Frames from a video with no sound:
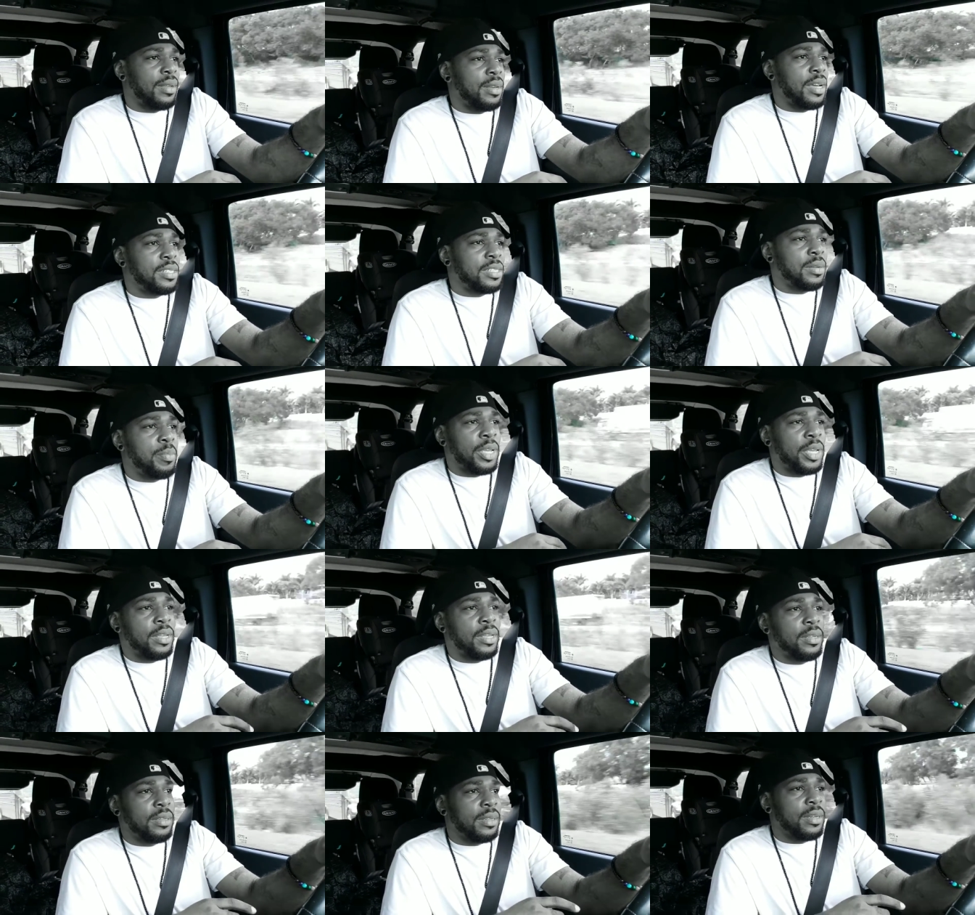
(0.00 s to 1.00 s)
That should
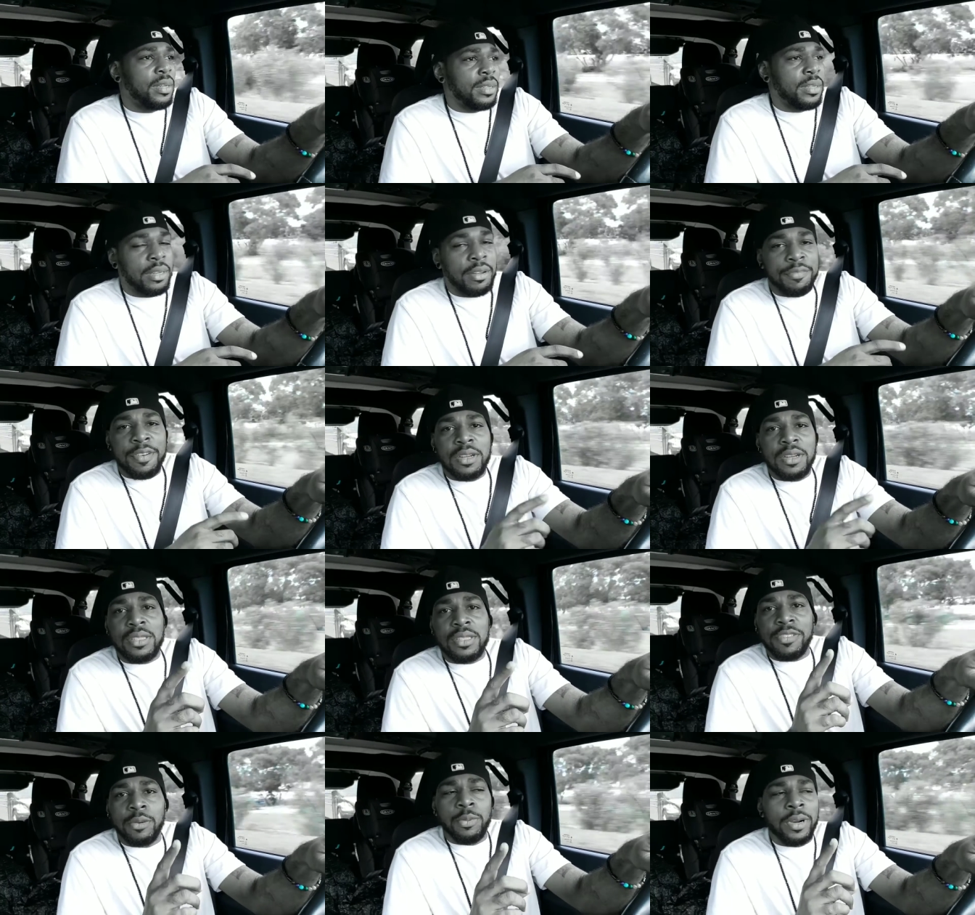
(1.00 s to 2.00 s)
be the first
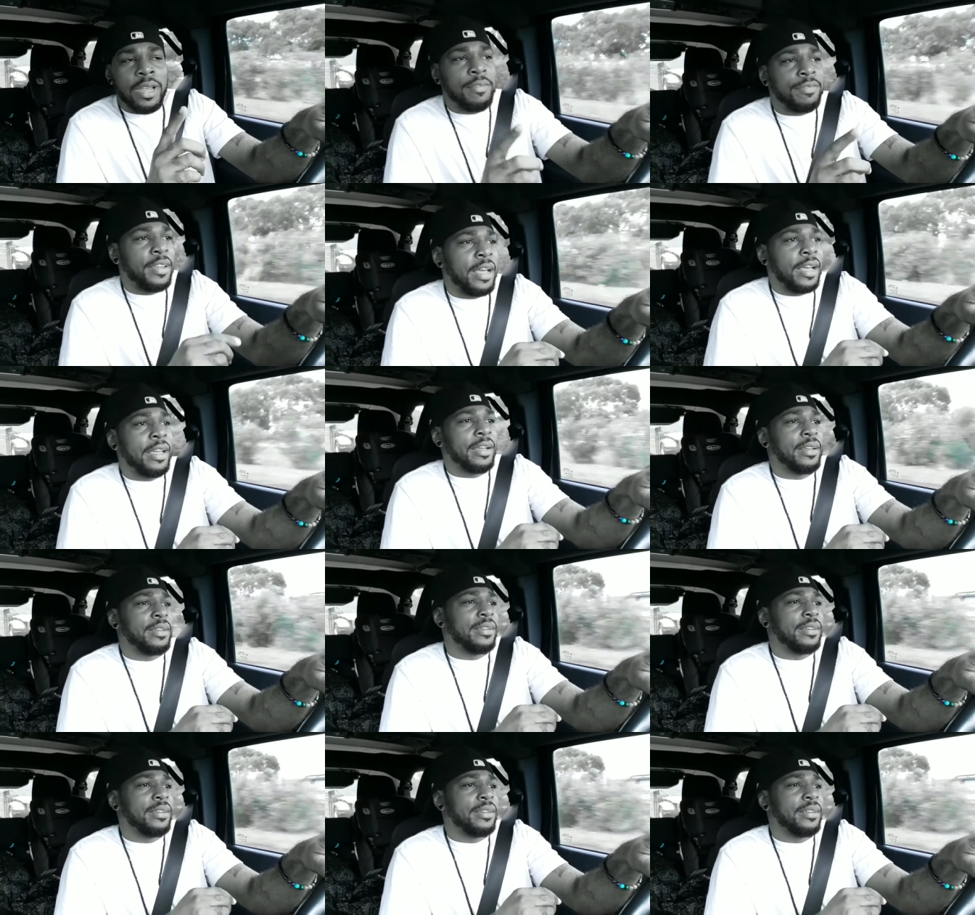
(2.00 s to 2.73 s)
red flag.